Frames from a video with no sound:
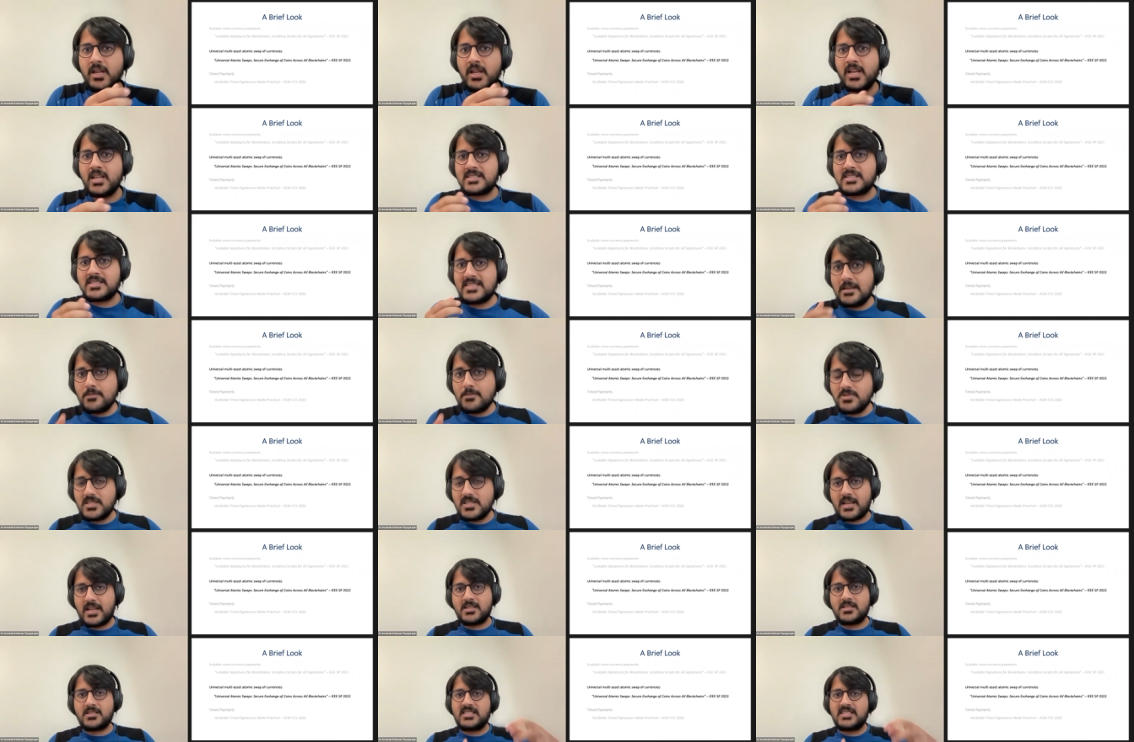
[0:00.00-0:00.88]
in some
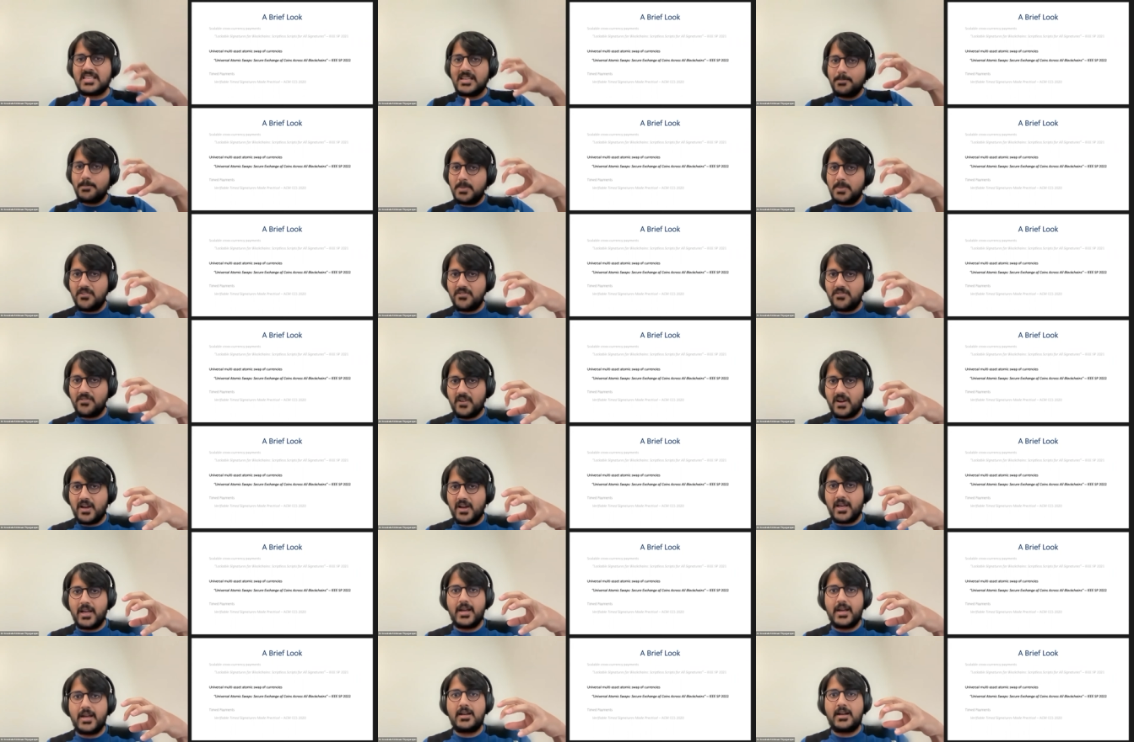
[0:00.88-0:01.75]
sense,
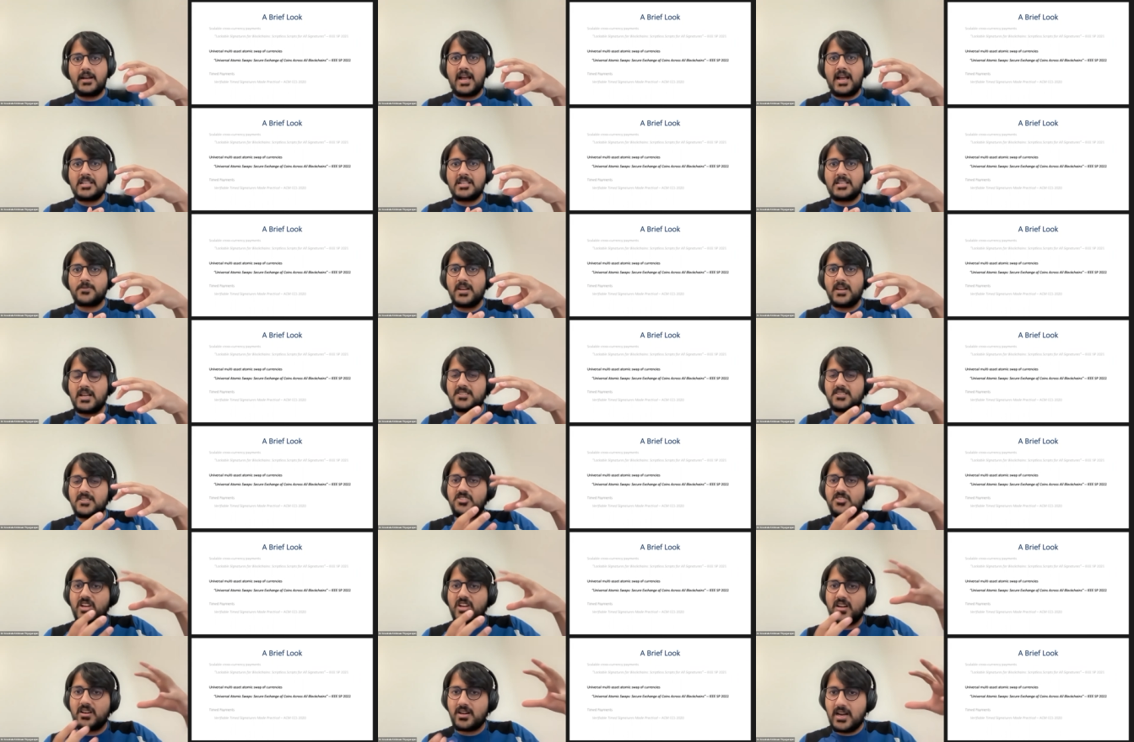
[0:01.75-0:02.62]
simplify and as well
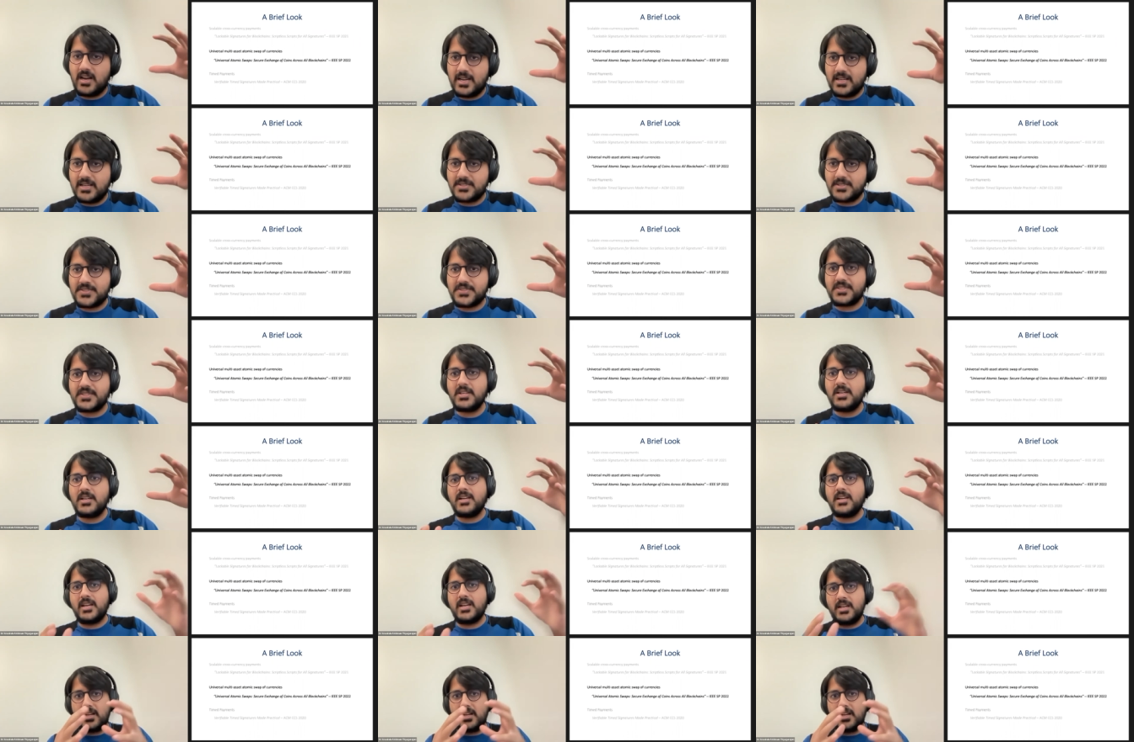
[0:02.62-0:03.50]
as generalize
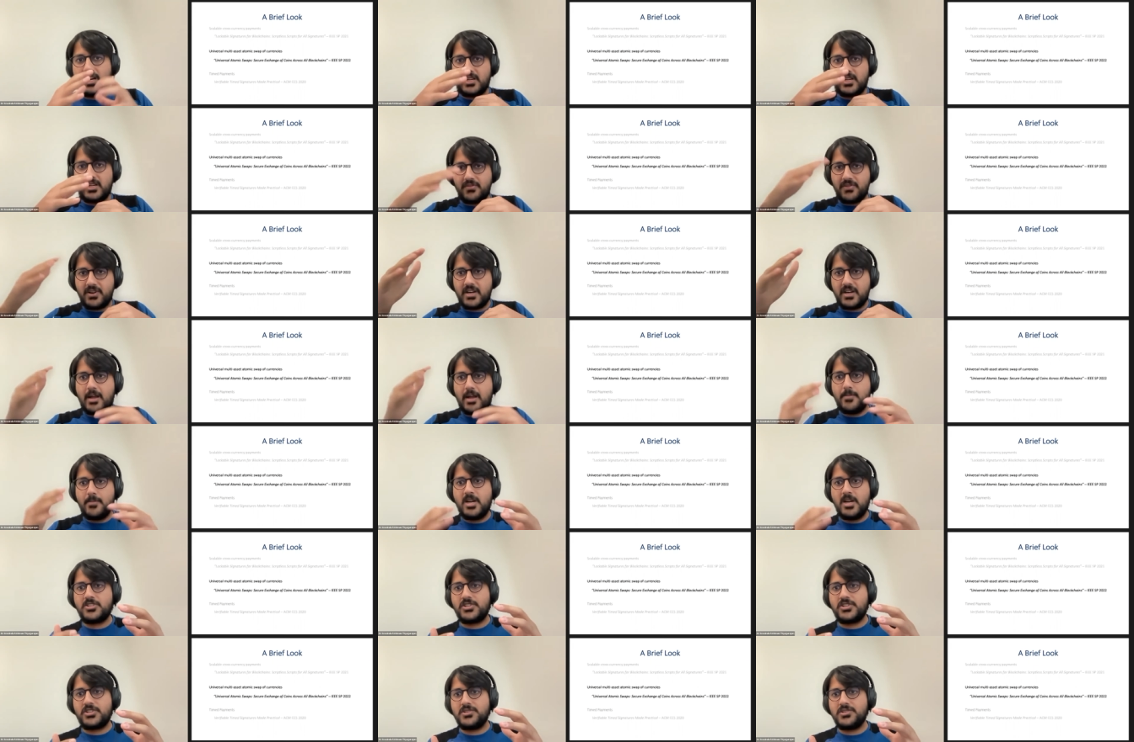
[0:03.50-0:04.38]
in, in different
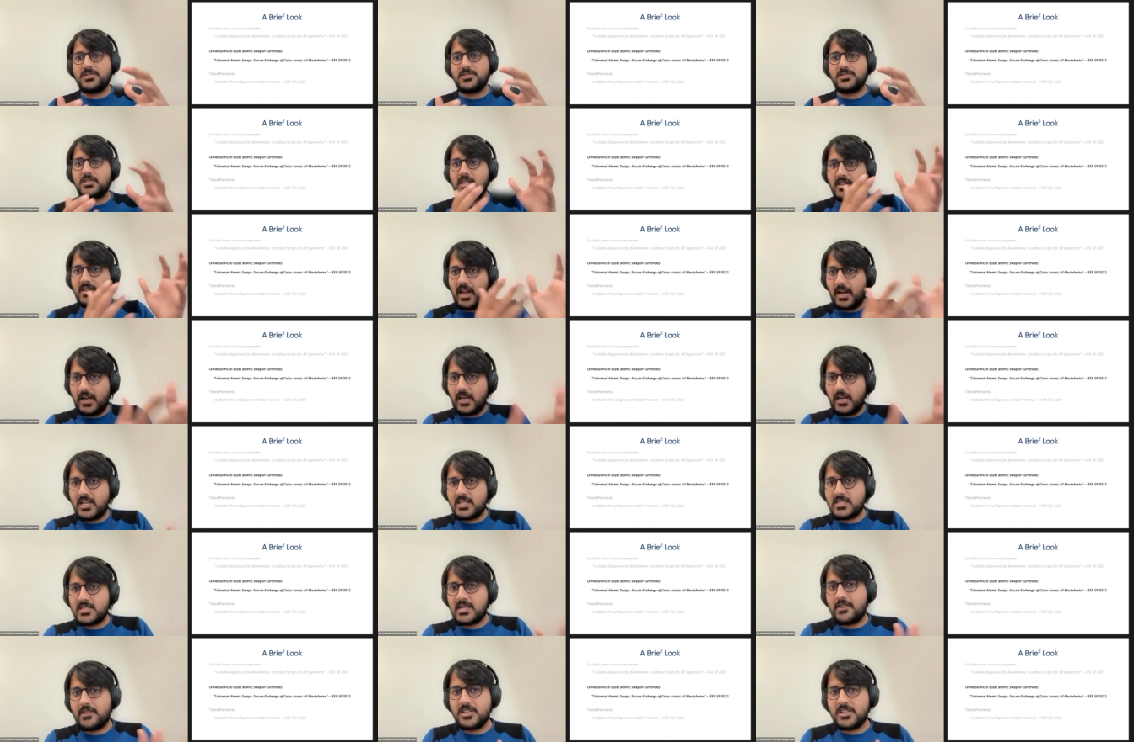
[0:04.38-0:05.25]
dimensions the
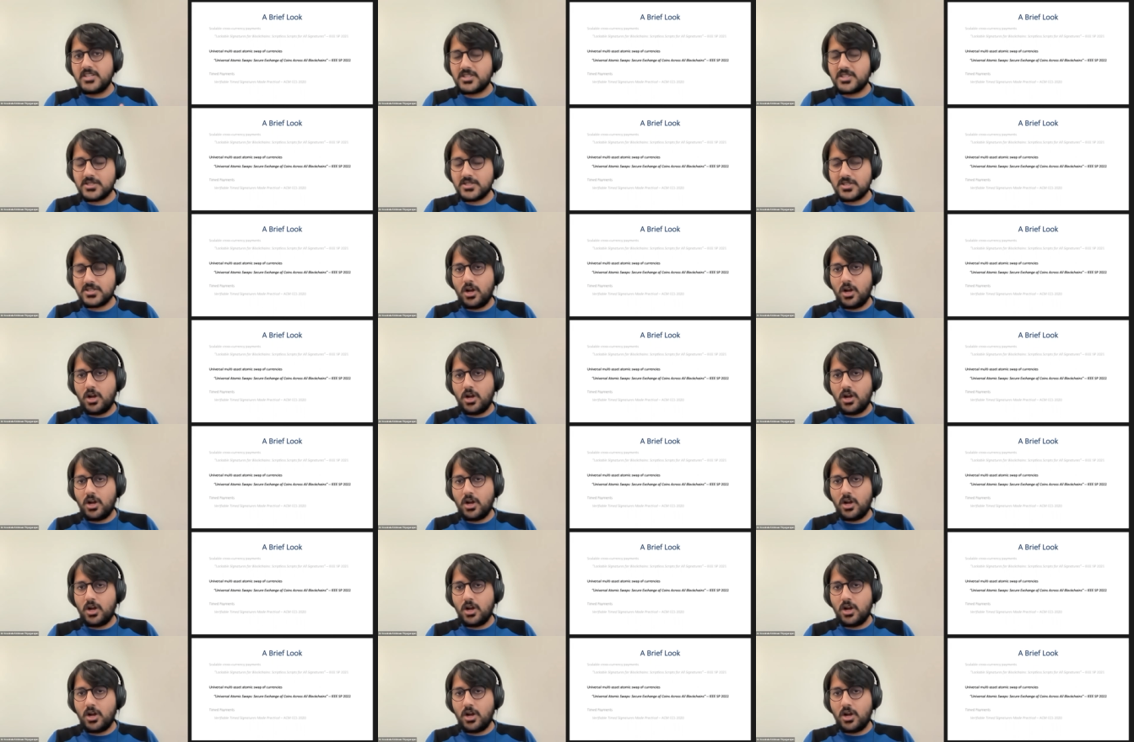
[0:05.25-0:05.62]
techniques that we just